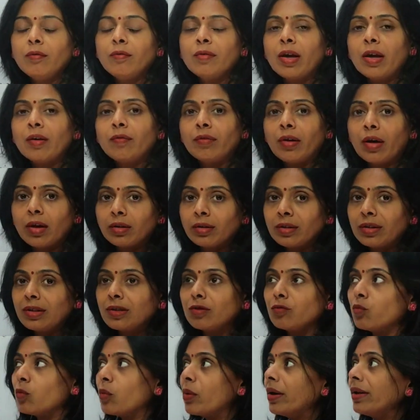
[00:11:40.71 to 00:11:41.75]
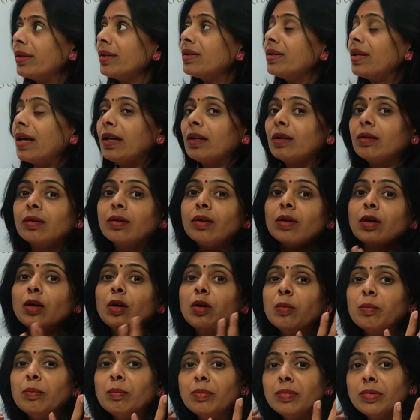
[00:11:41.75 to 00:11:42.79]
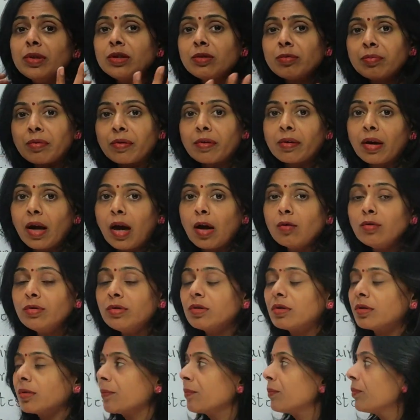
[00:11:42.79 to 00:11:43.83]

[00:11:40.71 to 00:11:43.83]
we have done these words that mispronounced.